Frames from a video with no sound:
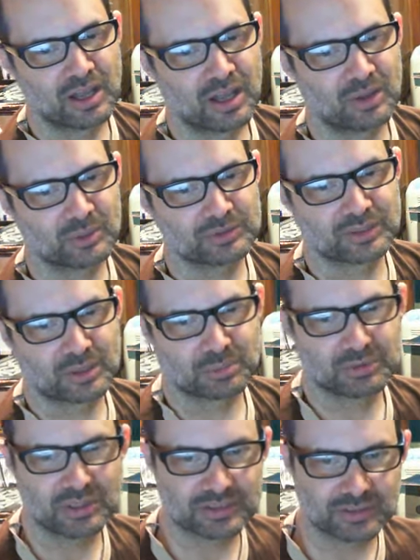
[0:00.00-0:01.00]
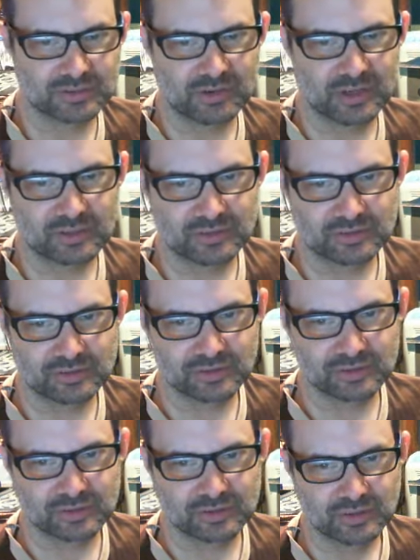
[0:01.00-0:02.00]
How I Stopped Collecting
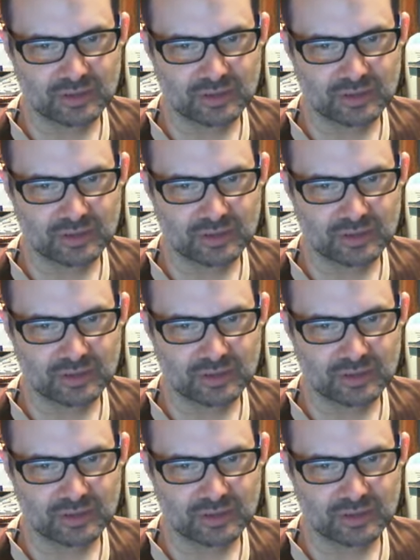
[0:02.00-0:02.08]
Records.